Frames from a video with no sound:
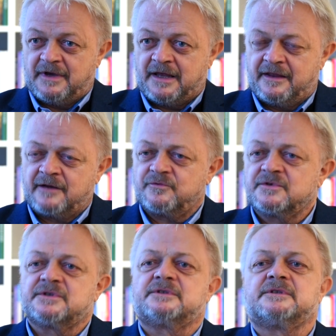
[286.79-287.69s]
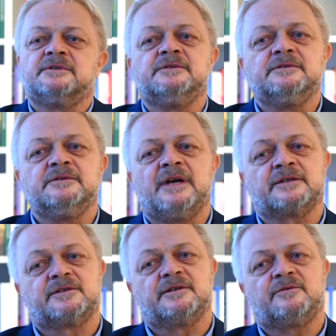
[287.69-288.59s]
And that was
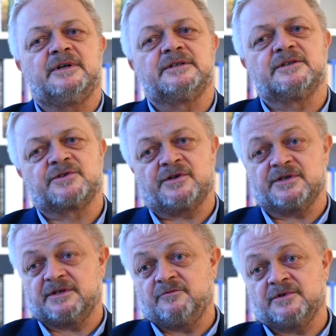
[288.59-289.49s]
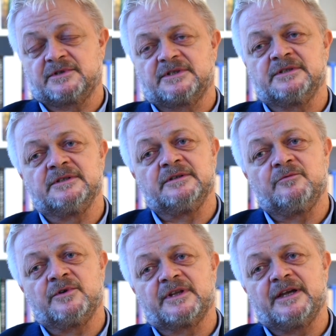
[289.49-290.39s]
actually quite astonishing
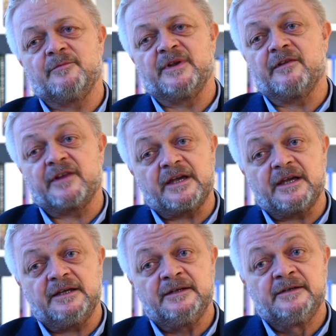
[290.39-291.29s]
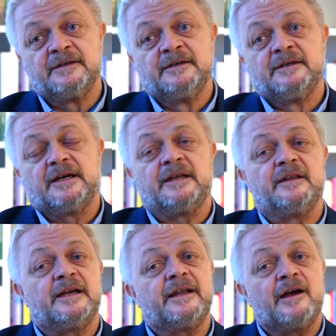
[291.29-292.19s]
what they have been thinking.
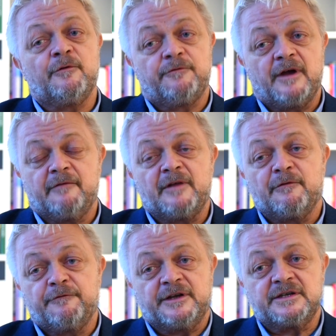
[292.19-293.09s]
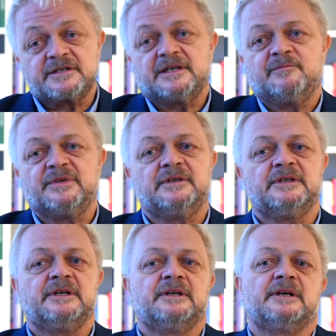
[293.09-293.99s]
And they have now finished their
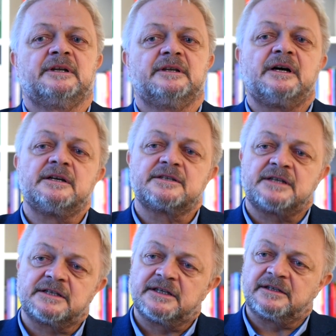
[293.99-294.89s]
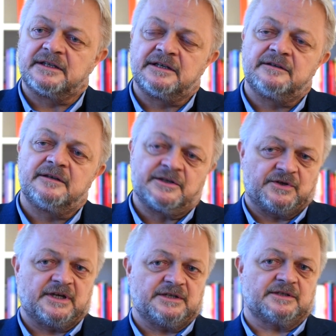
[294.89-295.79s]
building and are starting their
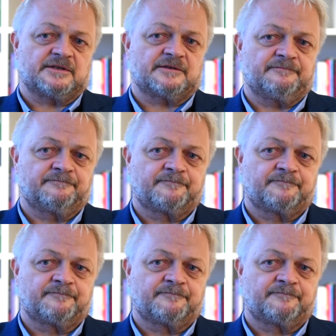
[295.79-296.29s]
educations.